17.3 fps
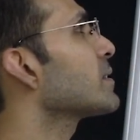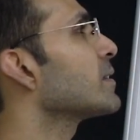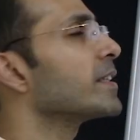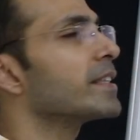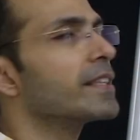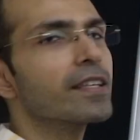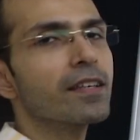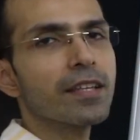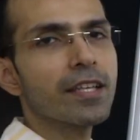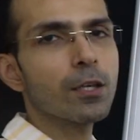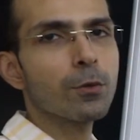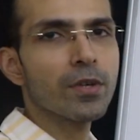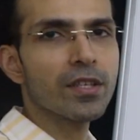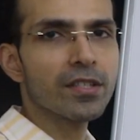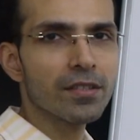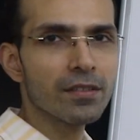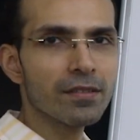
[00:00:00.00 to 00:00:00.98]
linear
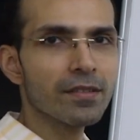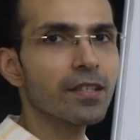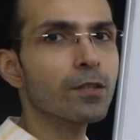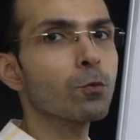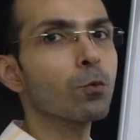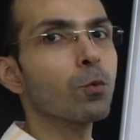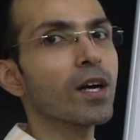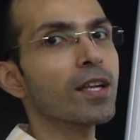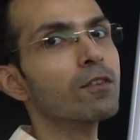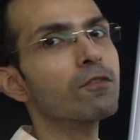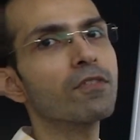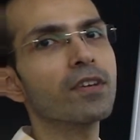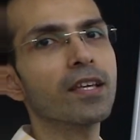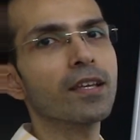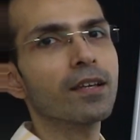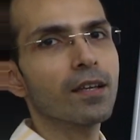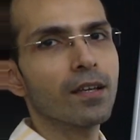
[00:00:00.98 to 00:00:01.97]
equations in one
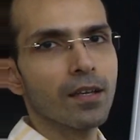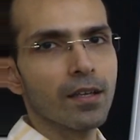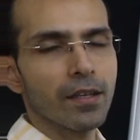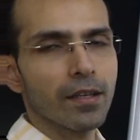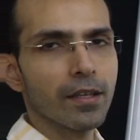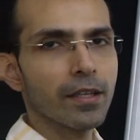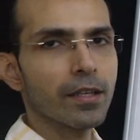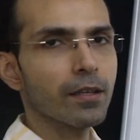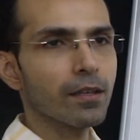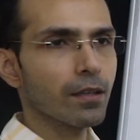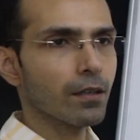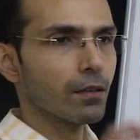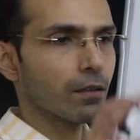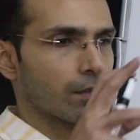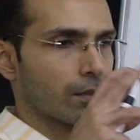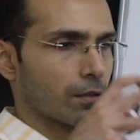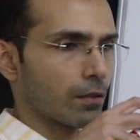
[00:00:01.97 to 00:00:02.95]
way. In
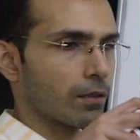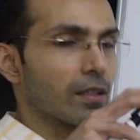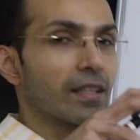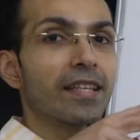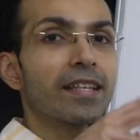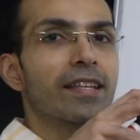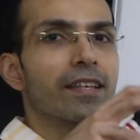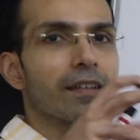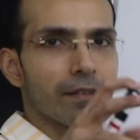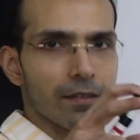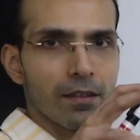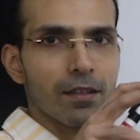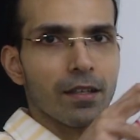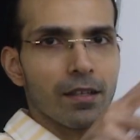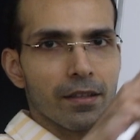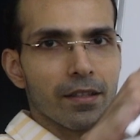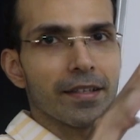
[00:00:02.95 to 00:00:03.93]
linear,
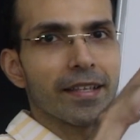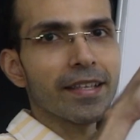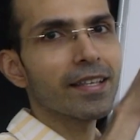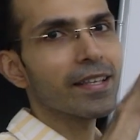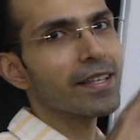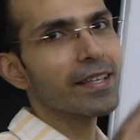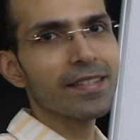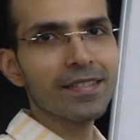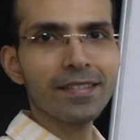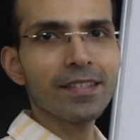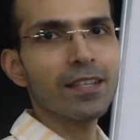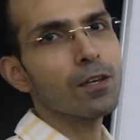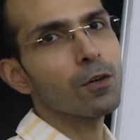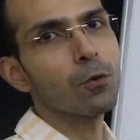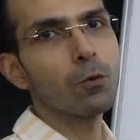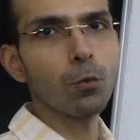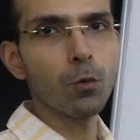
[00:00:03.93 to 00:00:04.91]
the degree is
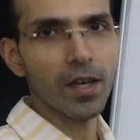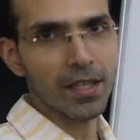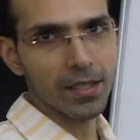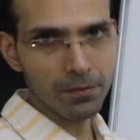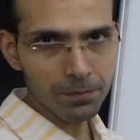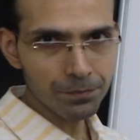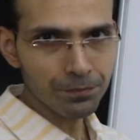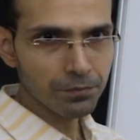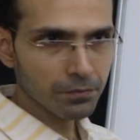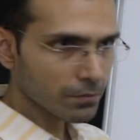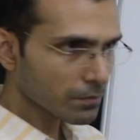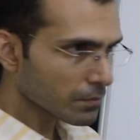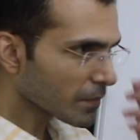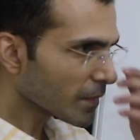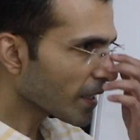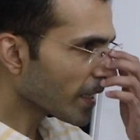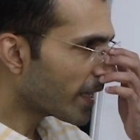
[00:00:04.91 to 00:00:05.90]
1,
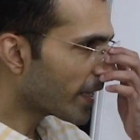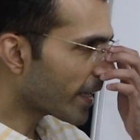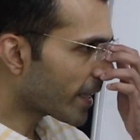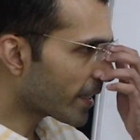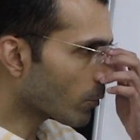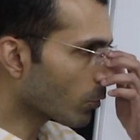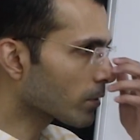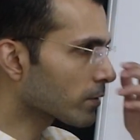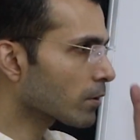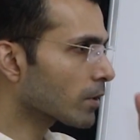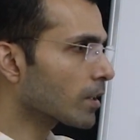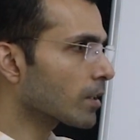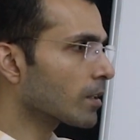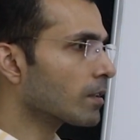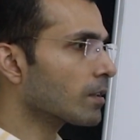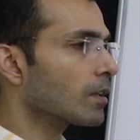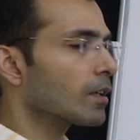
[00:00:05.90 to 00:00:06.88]
and also
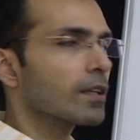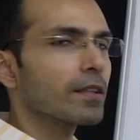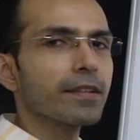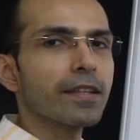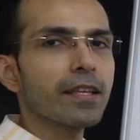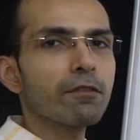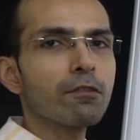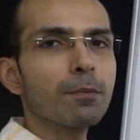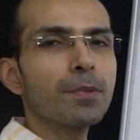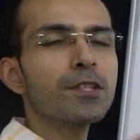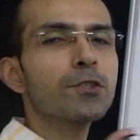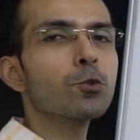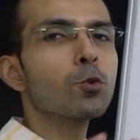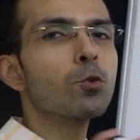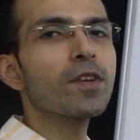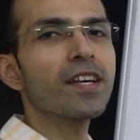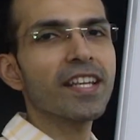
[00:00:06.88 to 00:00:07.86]
there will be
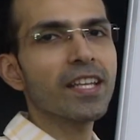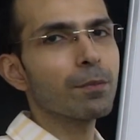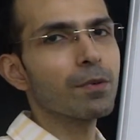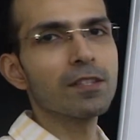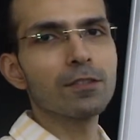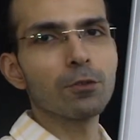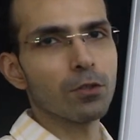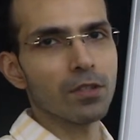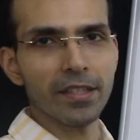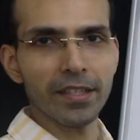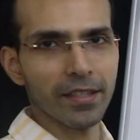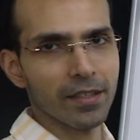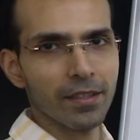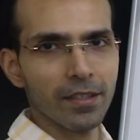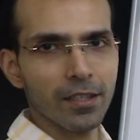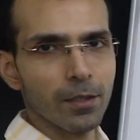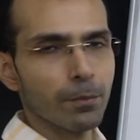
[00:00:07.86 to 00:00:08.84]
2 variables only,
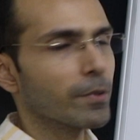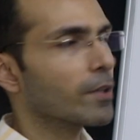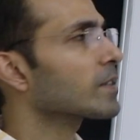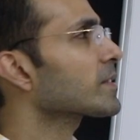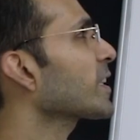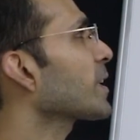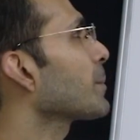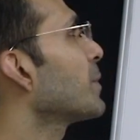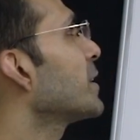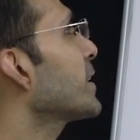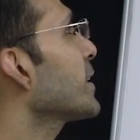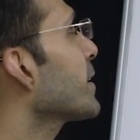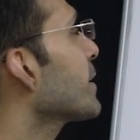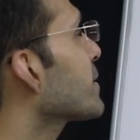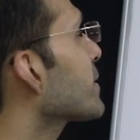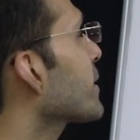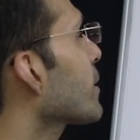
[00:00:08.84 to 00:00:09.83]
because
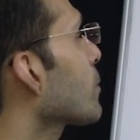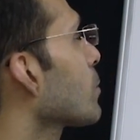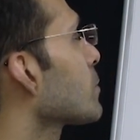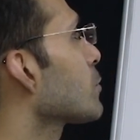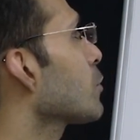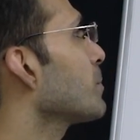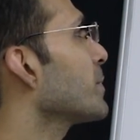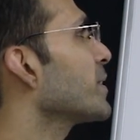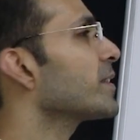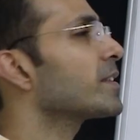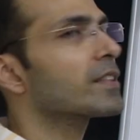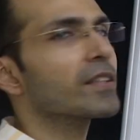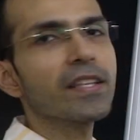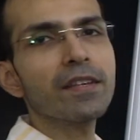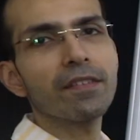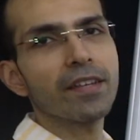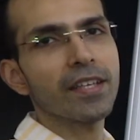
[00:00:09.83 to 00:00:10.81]
simultaneous can also mean
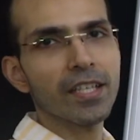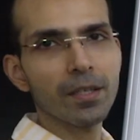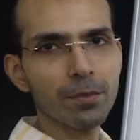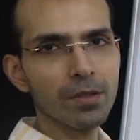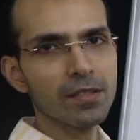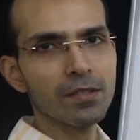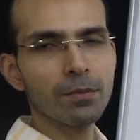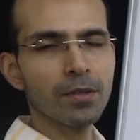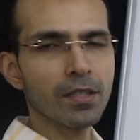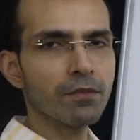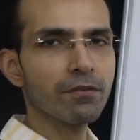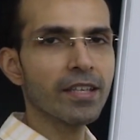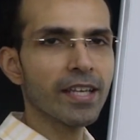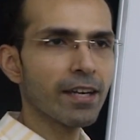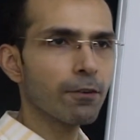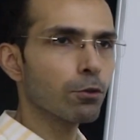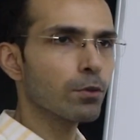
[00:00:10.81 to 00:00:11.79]
3 variables, but
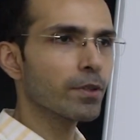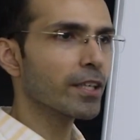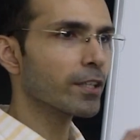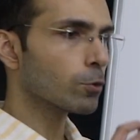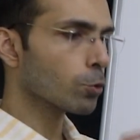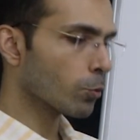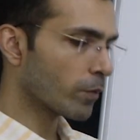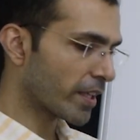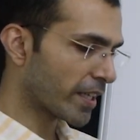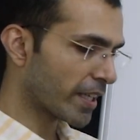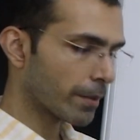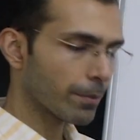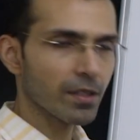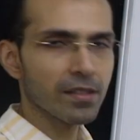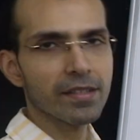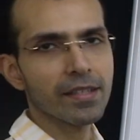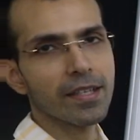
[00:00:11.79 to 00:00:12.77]
we have only 2
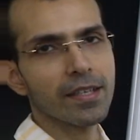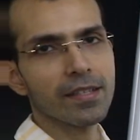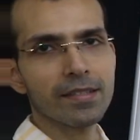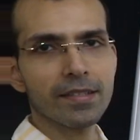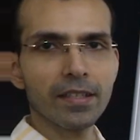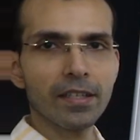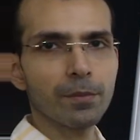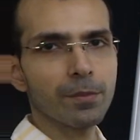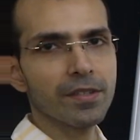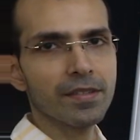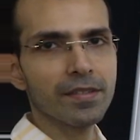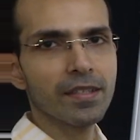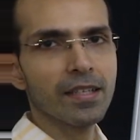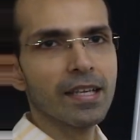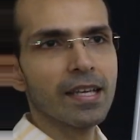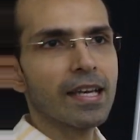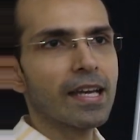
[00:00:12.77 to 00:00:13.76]
variables in our syllabus
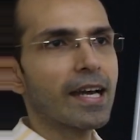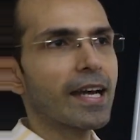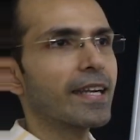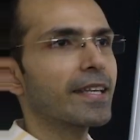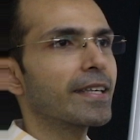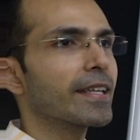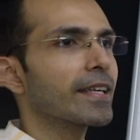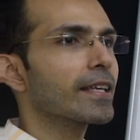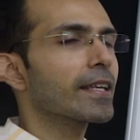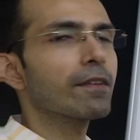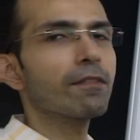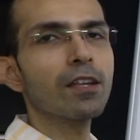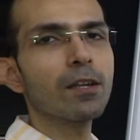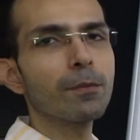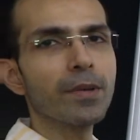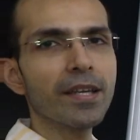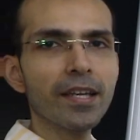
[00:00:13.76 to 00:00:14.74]
and degree
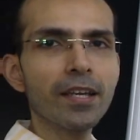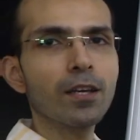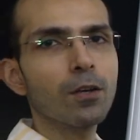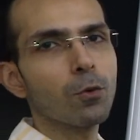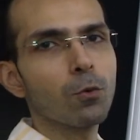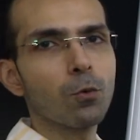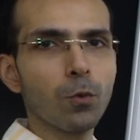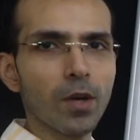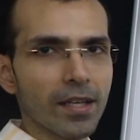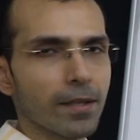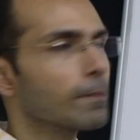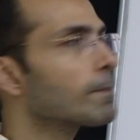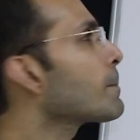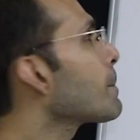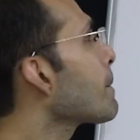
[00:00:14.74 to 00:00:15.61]
will be 1.